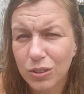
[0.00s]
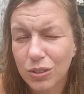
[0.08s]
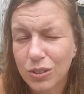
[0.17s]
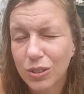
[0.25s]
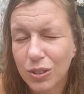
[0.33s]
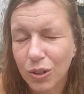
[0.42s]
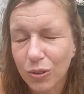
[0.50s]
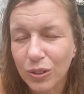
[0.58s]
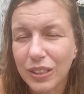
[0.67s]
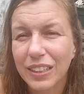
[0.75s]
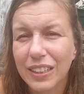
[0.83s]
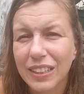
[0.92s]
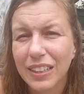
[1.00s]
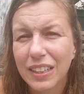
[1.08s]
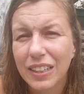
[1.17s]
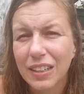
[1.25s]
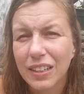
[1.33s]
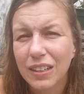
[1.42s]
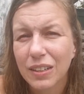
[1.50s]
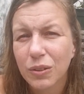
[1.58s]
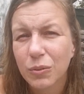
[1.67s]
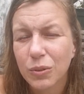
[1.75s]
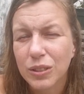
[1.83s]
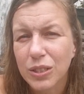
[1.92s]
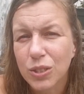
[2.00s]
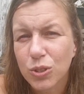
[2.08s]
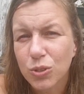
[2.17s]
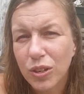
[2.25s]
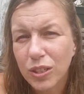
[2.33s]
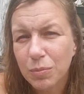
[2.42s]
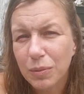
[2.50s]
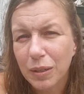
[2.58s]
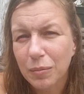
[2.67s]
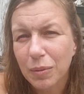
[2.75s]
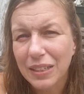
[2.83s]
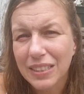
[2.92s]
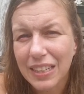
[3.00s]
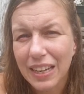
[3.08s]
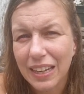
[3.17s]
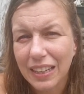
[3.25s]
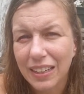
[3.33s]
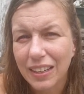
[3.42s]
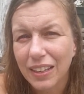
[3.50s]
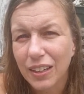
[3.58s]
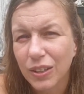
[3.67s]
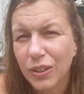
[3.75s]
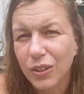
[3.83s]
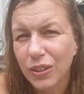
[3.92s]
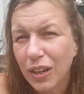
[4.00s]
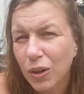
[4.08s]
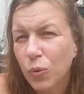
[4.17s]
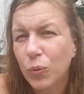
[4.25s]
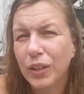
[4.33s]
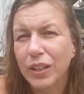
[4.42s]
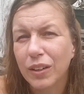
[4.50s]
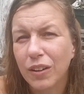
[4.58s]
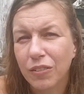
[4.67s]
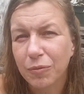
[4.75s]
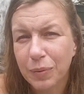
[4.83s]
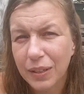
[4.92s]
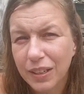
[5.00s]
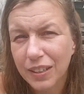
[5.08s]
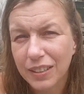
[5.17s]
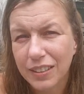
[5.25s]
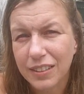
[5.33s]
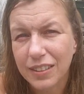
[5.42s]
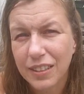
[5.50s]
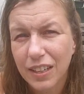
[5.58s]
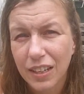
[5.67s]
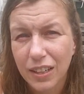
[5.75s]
slowly would destruct me by saying, you're not queen enough because,